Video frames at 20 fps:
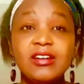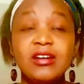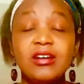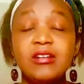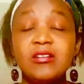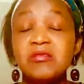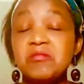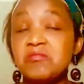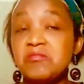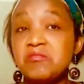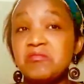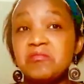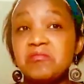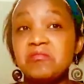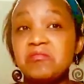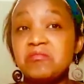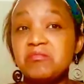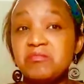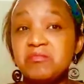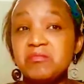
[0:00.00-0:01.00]

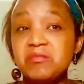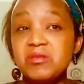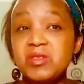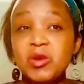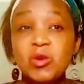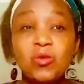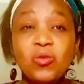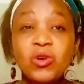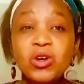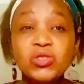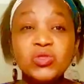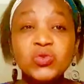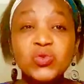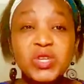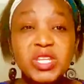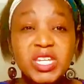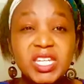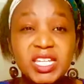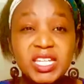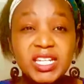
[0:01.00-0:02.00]
um, what
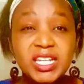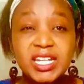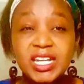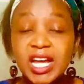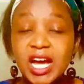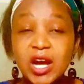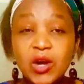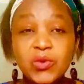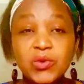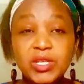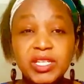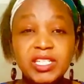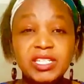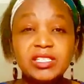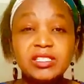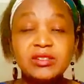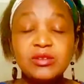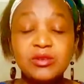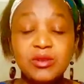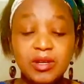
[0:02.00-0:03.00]
we need and how we
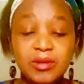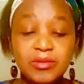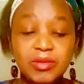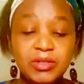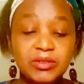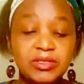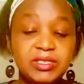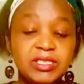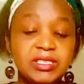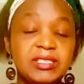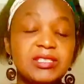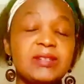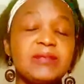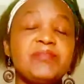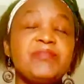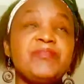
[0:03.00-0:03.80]
need to go about it